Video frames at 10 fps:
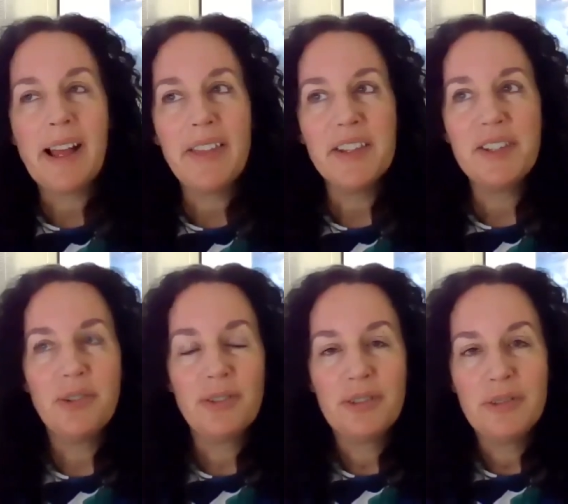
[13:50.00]
about the
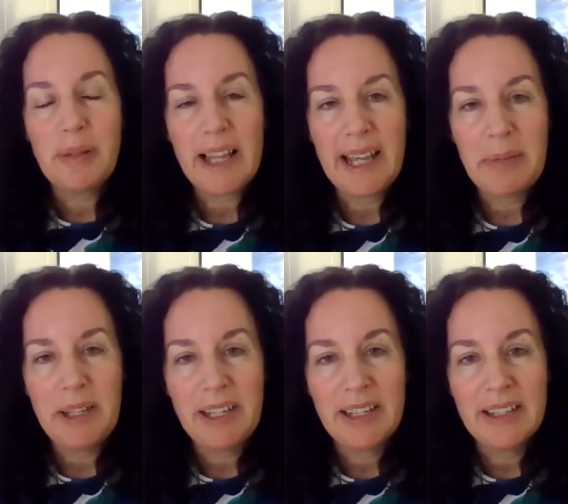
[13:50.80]

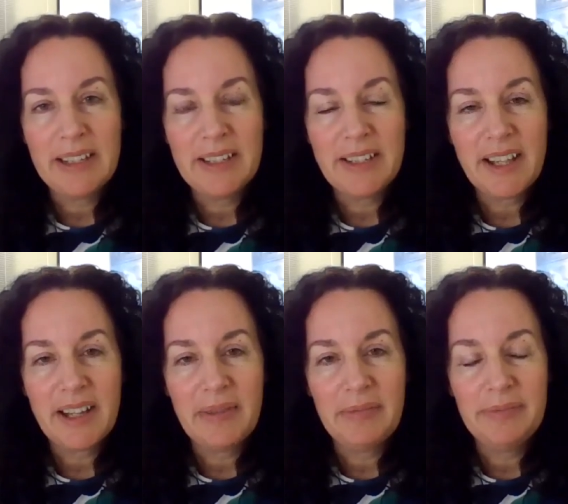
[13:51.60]
non-blaming and
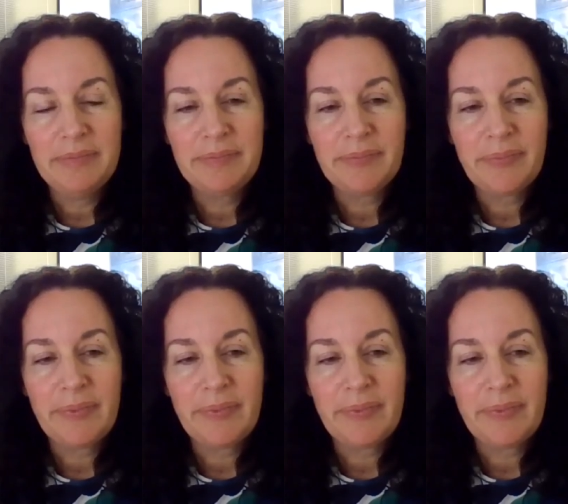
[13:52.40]
um